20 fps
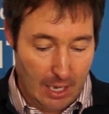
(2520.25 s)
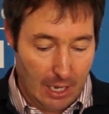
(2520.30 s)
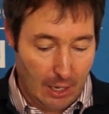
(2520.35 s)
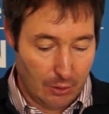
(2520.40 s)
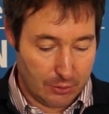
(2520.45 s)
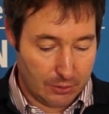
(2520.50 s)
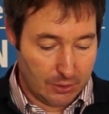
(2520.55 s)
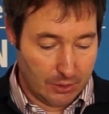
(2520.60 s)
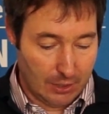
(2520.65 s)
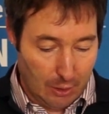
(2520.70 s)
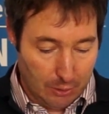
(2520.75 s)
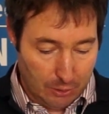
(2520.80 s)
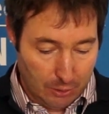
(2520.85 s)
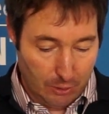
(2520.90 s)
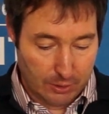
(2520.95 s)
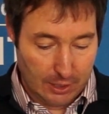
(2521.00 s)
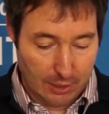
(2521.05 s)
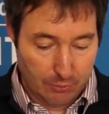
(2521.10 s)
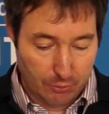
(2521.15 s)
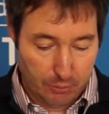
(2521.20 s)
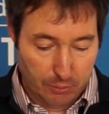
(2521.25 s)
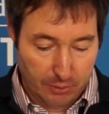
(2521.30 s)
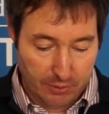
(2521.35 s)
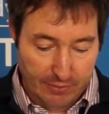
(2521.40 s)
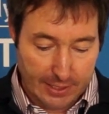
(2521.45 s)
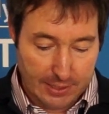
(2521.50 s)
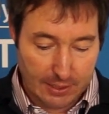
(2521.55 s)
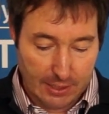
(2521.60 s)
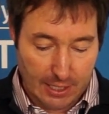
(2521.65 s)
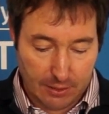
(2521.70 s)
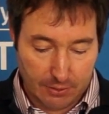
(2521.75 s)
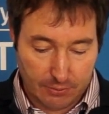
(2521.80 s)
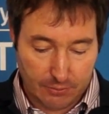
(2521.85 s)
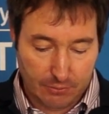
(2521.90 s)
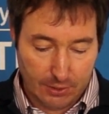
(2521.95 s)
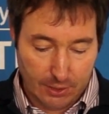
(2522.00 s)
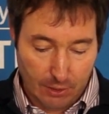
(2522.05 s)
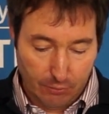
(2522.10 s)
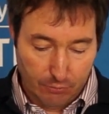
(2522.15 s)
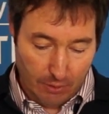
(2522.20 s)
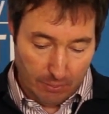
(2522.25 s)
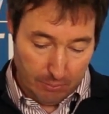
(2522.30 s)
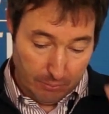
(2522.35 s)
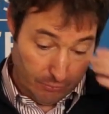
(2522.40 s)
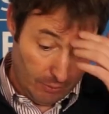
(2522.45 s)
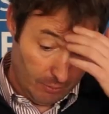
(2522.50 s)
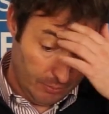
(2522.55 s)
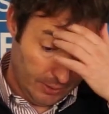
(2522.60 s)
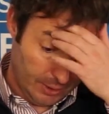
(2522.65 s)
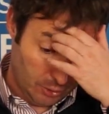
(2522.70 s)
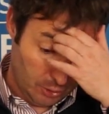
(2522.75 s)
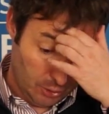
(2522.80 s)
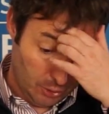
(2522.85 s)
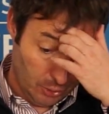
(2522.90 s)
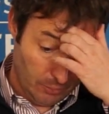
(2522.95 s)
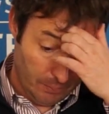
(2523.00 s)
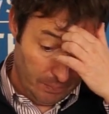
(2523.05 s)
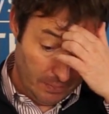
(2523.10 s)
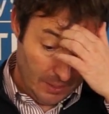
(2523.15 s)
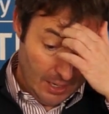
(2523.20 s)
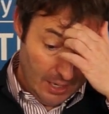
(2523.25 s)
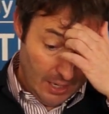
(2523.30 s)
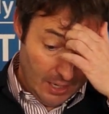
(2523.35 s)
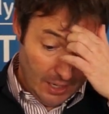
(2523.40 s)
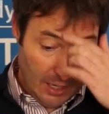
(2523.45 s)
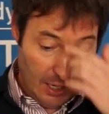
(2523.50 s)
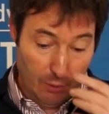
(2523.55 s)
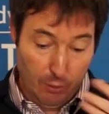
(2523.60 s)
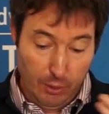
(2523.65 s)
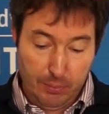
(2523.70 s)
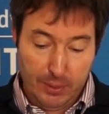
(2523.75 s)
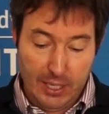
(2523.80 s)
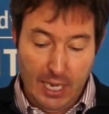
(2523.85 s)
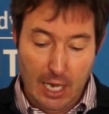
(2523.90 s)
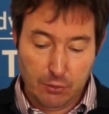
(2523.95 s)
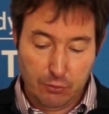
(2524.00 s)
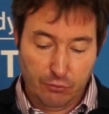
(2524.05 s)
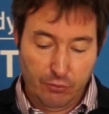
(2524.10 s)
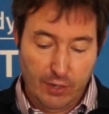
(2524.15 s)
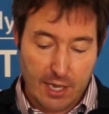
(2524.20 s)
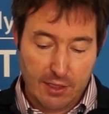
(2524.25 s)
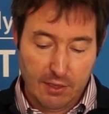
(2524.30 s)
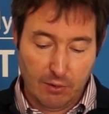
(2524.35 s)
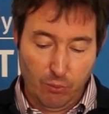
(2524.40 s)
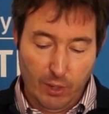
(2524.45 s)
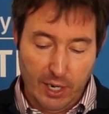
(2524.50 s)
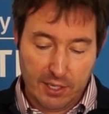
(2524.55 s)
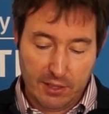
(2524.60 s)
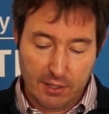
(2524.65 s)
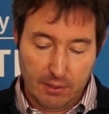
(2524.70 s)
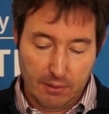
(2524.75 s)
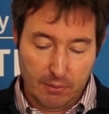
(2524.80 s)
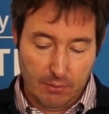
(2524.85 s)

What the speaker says: outlook that would prevent that from being true. It would be hard to fathom why